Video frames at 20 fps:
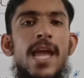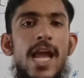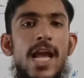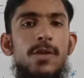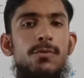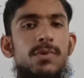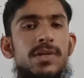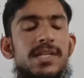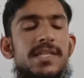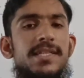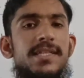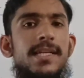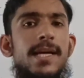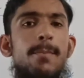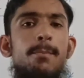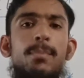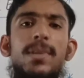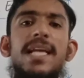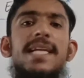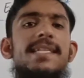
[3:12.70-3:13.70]
and what is
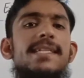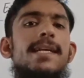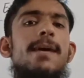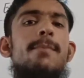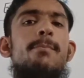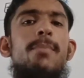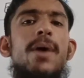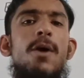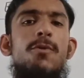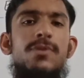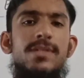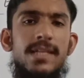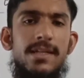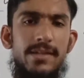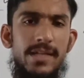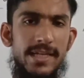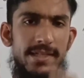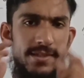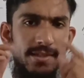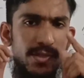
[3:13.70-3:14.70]
complex compound
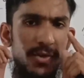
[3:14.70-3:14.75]
sentence.